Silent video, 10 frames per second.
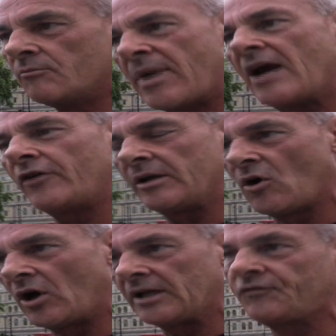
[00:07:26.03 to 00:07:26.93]
Bearing in
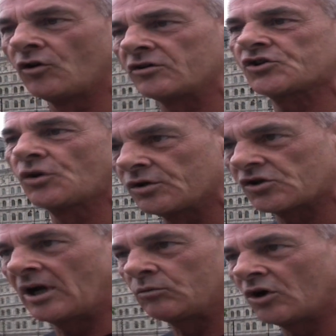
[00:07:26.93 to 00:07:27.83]
mind, if you're on
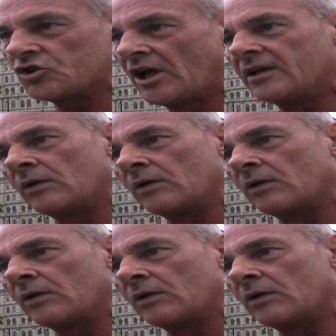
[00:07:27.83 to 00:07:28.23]
suicide watch,